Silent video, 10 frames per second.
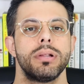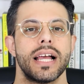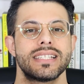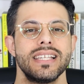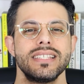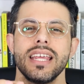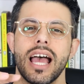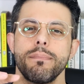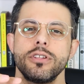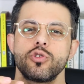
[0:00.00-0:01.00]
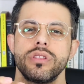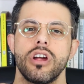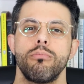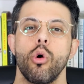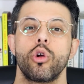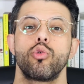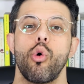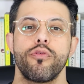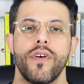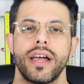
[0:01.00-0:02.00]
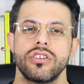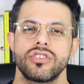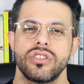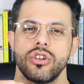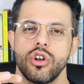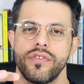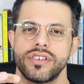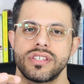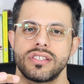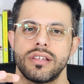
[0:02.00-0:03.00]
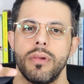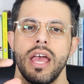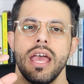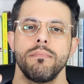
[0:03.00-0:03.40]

Plasticity happens when there are more growth factors in the nervous system,